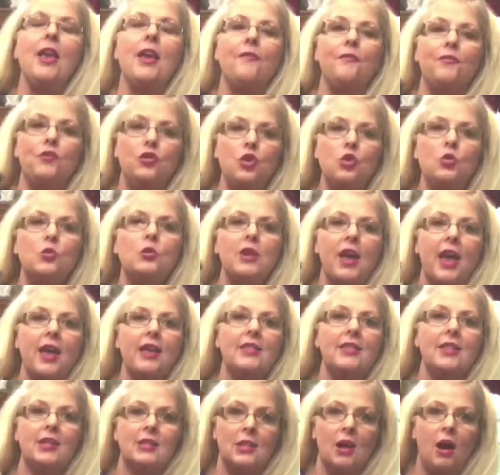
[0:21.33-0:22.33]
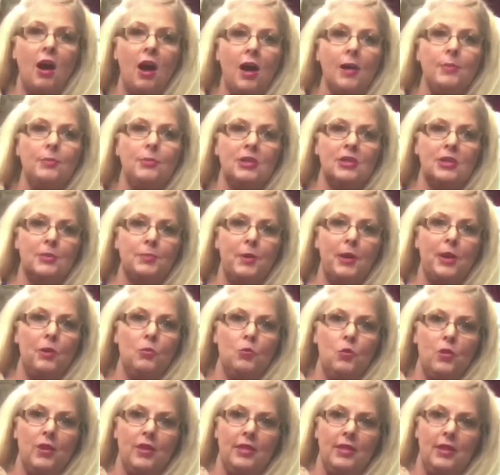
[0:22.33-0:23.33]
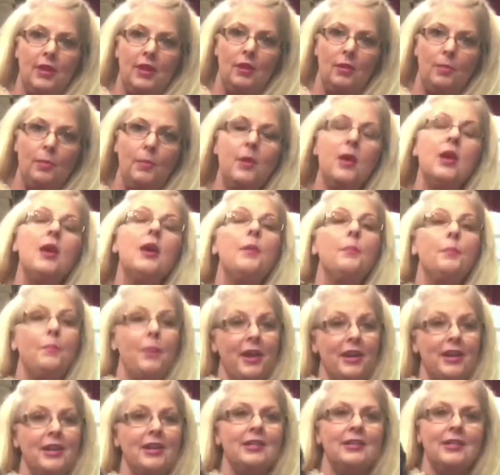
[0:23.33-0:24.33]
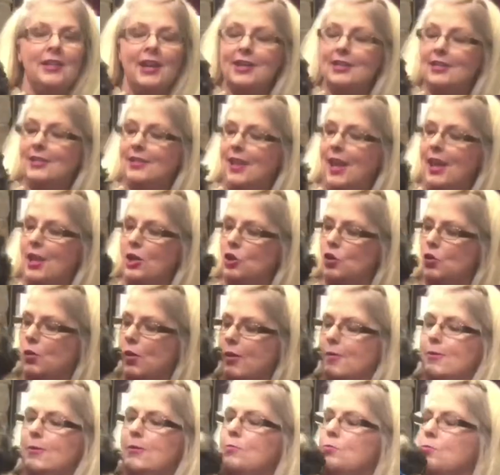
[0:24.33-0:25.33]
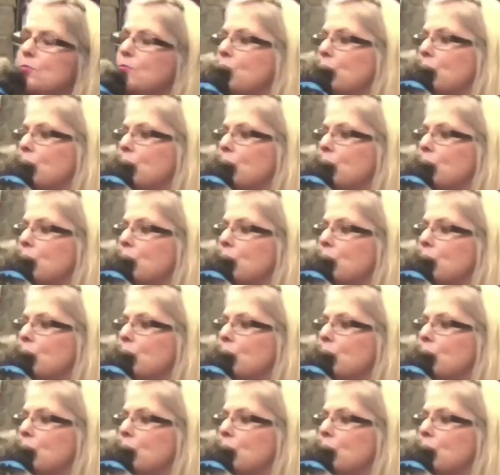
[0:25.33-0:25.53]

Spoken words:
if you take the time to spend with them, but it does take training.